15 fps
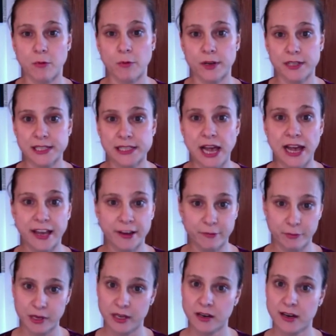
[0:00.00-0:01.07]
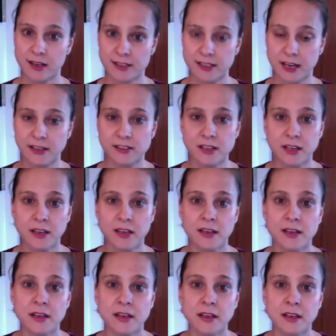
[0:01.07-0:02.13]
once I have made contact.
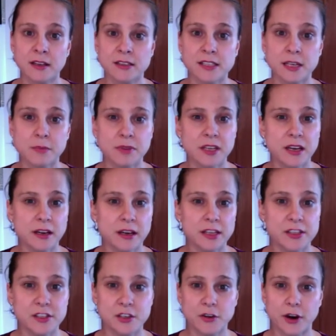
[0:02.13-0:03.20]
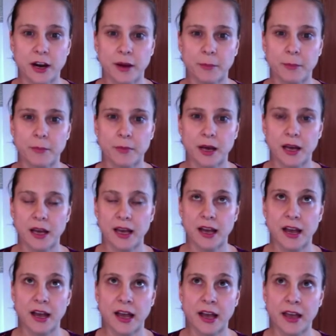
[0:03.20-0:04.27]
Same thing on Instagram.
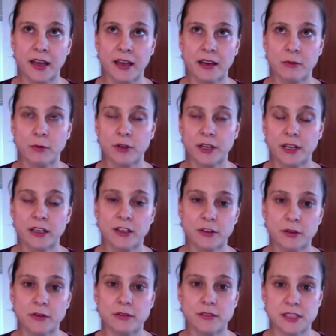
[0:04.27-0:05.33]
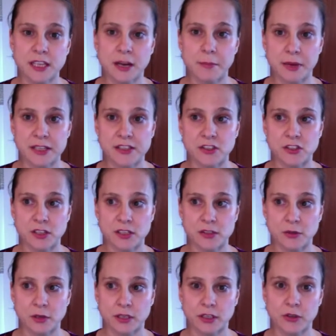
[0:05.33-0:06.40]
You don't send messages,
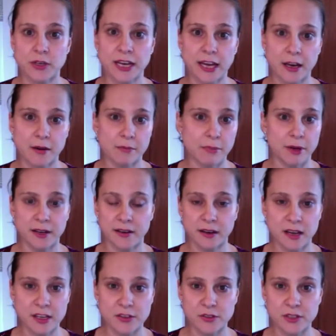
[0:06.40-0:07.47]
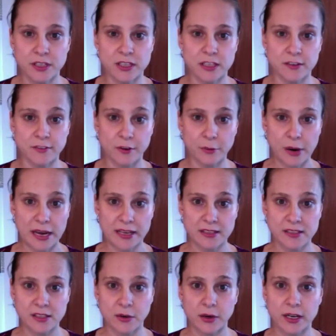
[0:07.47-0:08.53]
or you can, but I use it a different way.
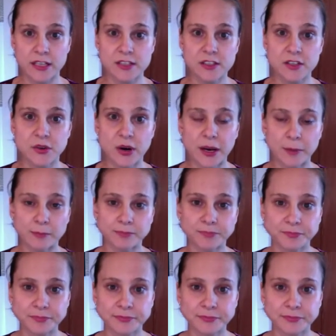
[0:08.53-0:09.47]
So on Instagram,